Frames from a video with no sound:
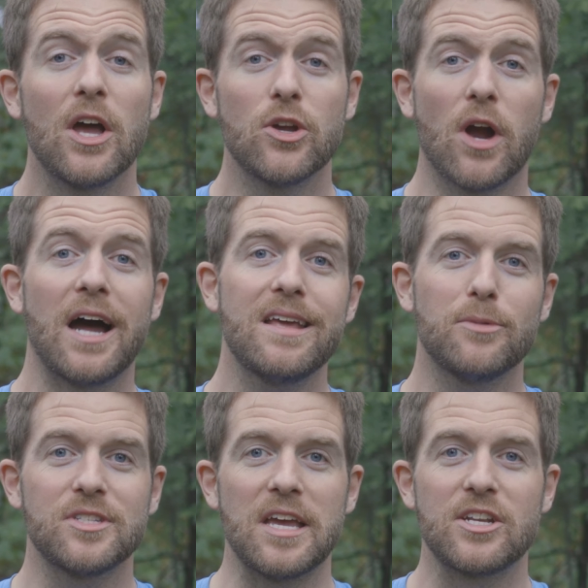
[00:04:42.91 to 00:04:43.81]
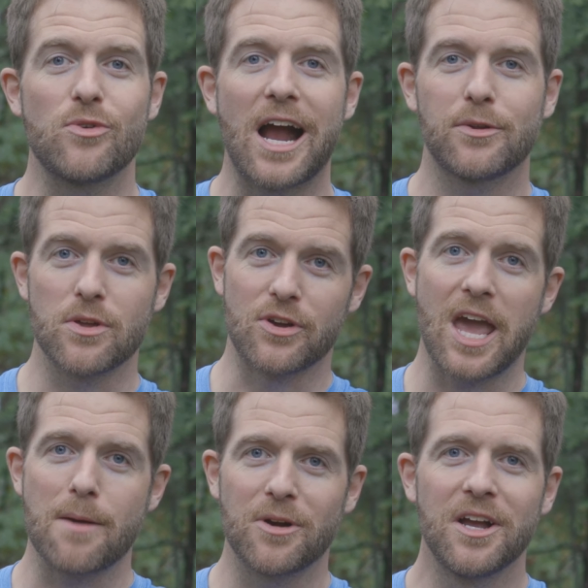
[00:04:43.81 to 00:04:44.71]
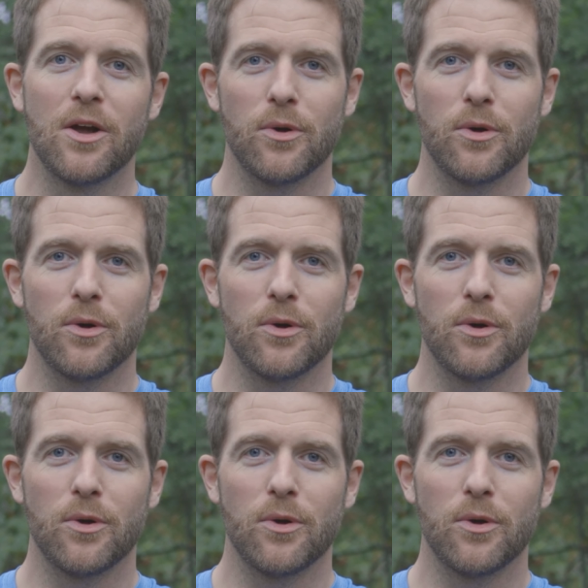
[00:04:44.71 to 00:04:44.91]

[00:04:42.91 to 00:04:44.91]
You're unable to interact with your camera